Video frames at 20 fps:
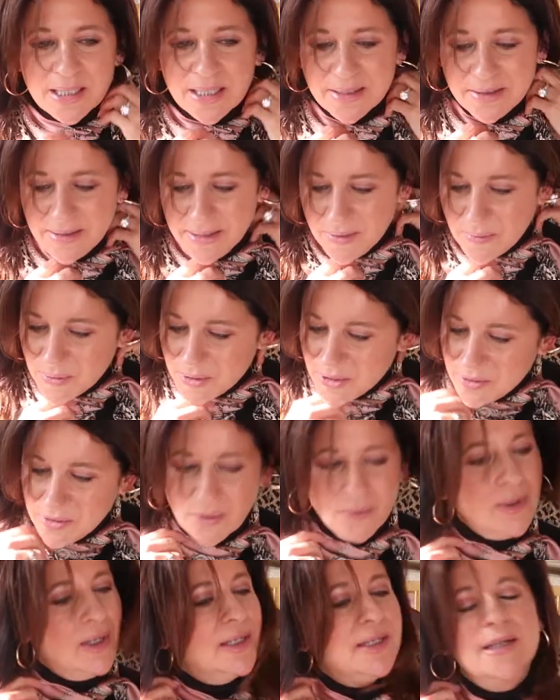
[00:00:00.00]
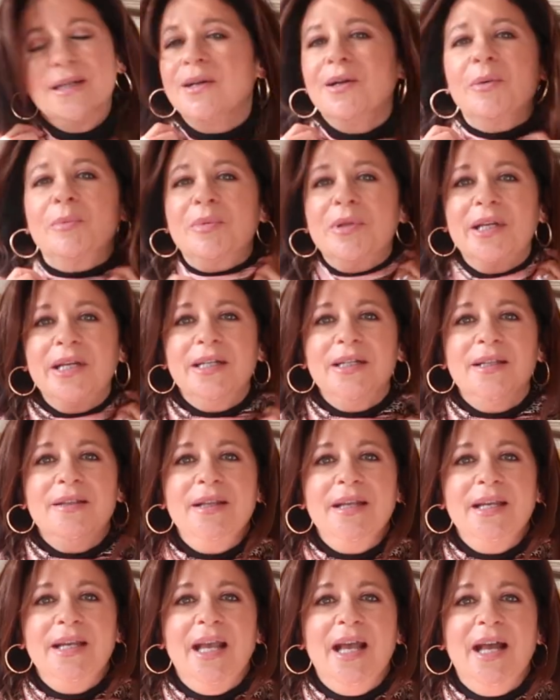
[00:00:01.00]
I think when you go on an airplane and
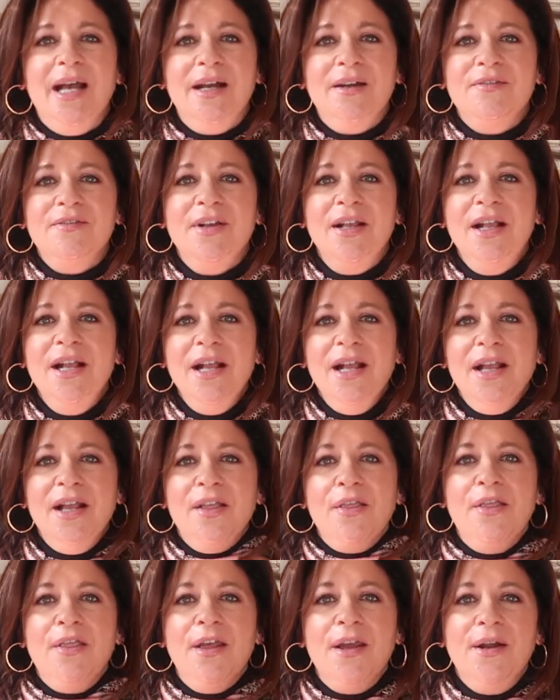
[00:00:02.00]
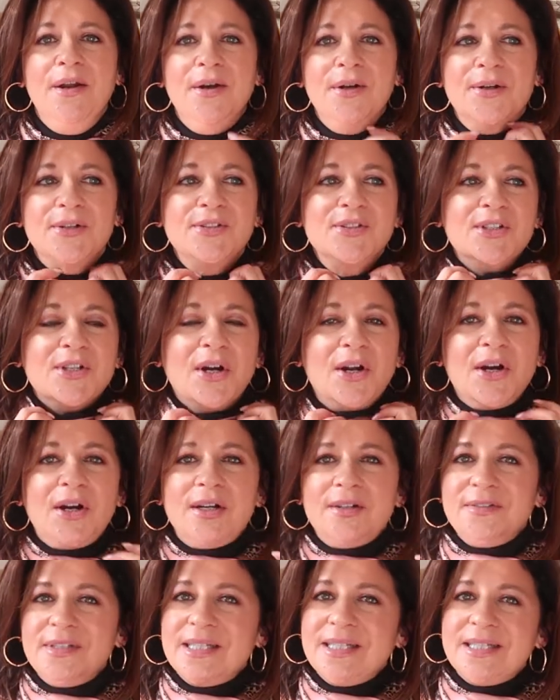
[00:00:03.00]
they have their
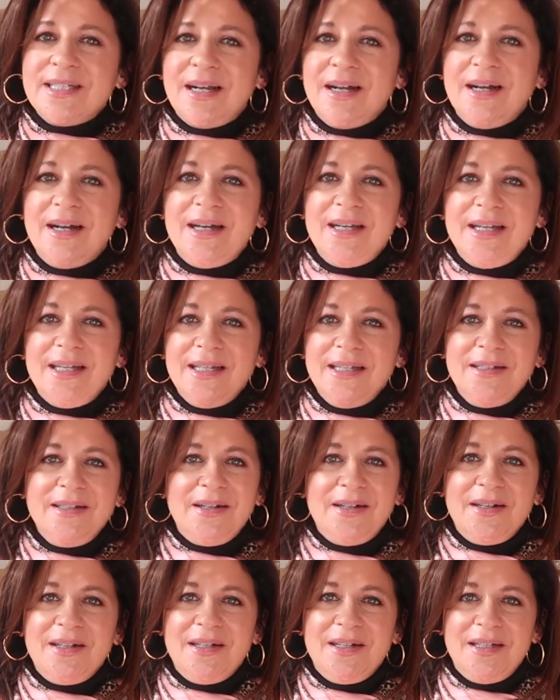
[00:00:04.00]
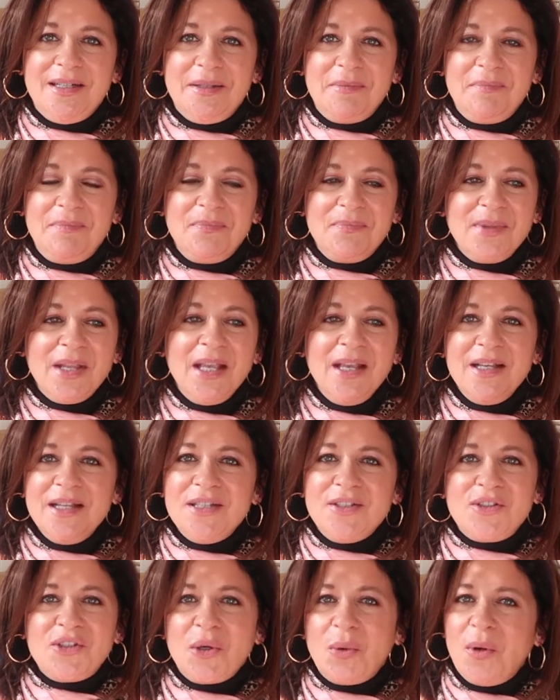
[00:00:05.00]
scarves tied
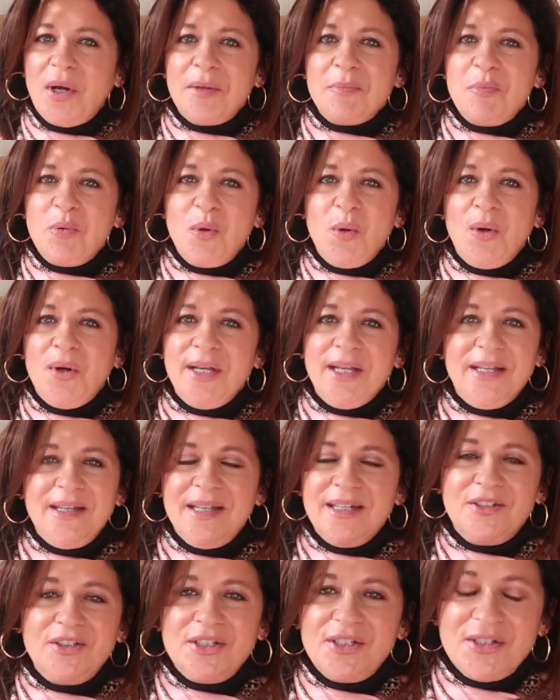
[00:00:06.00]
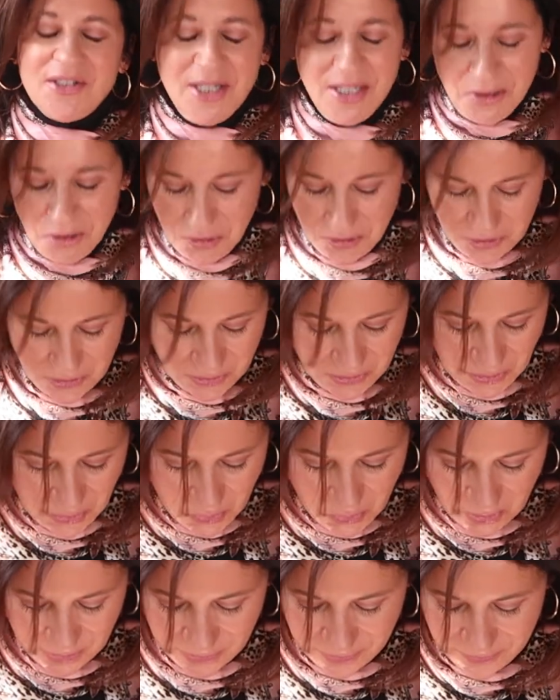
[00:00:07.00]
so on point, it looks so
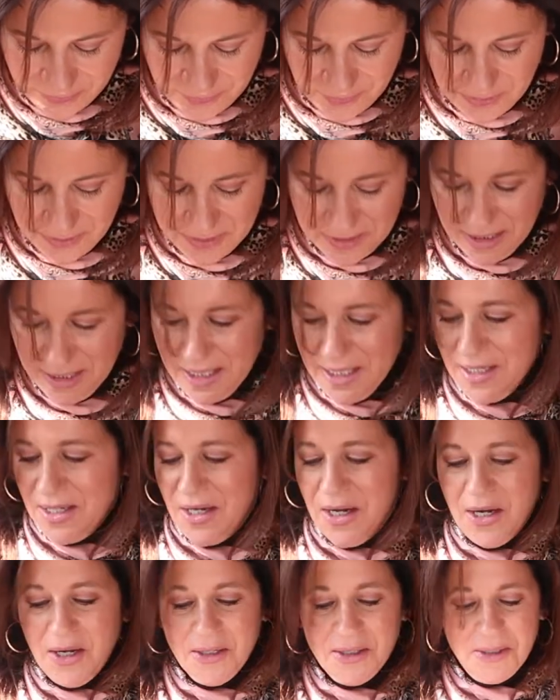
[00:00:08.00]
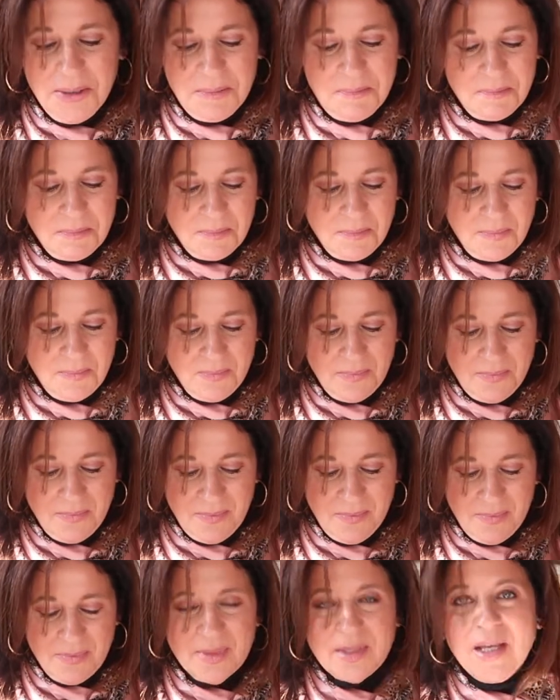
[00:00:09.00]
wonderful.
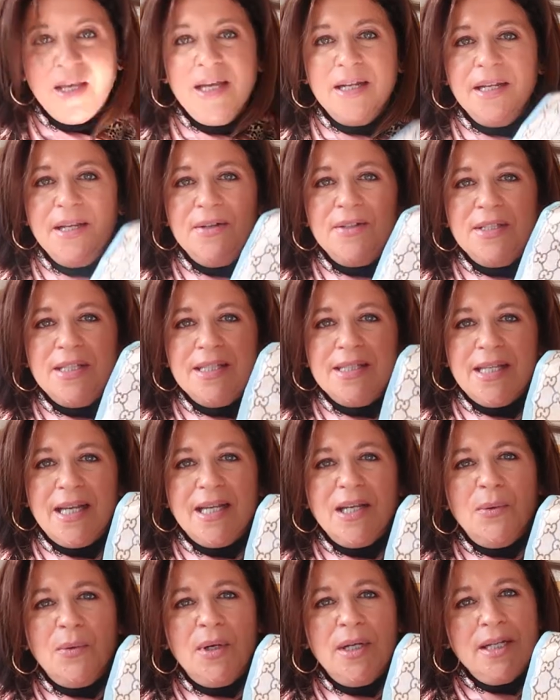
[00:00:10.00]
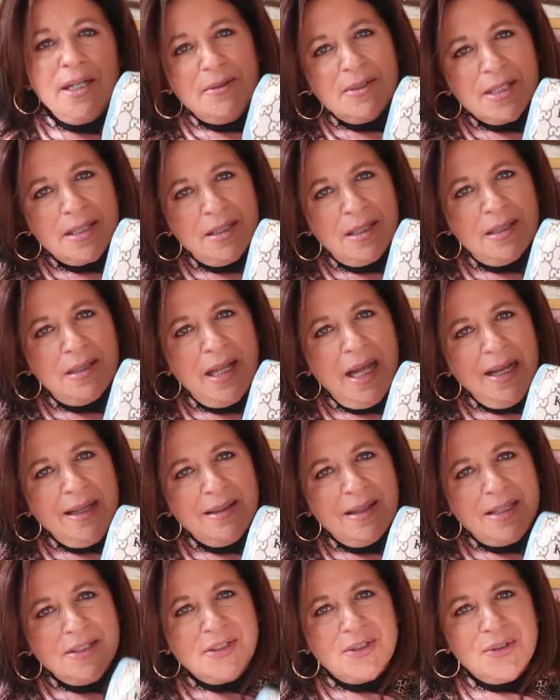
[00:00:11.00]
And here's the second one. It was a little
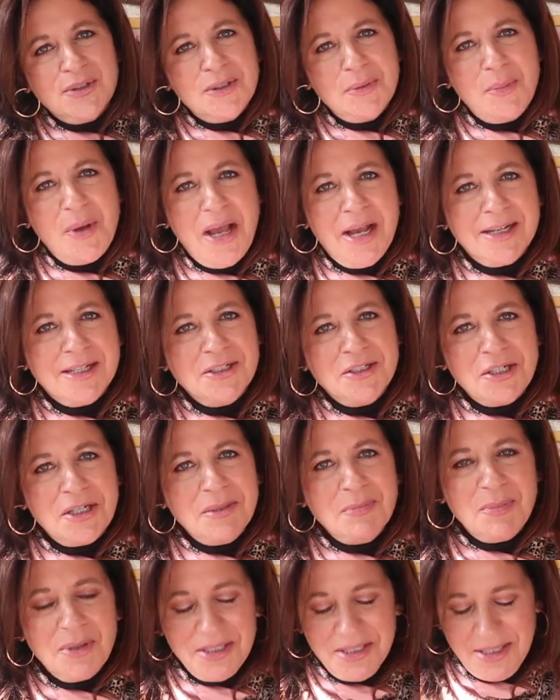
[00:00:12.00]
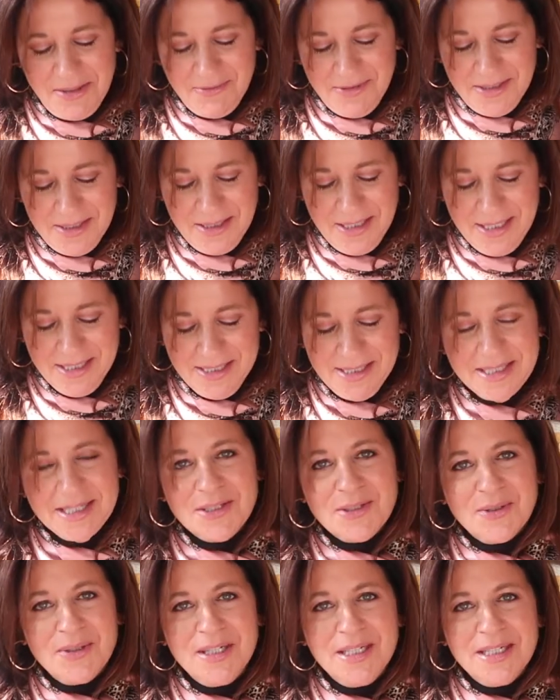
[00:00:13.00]
lackluster in the packaging, but nevertheless,
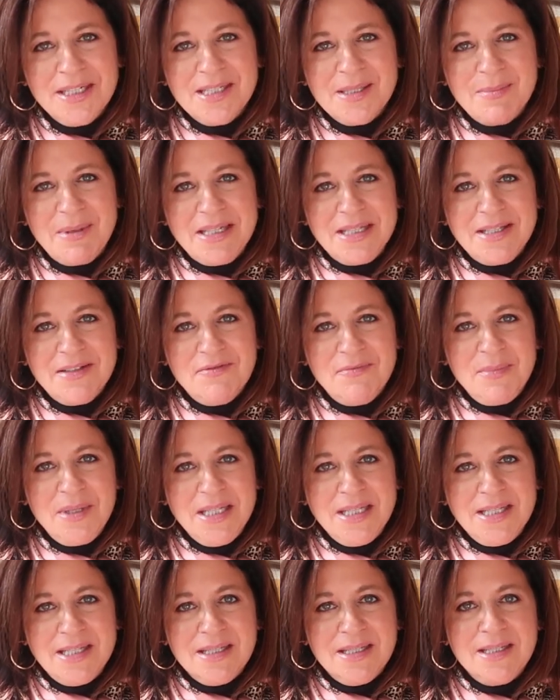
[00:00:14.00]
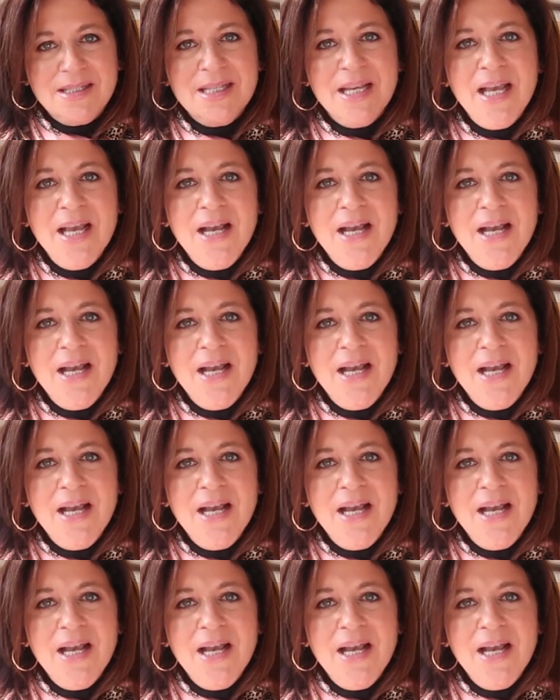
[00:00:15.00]
these are inexpensive pieces.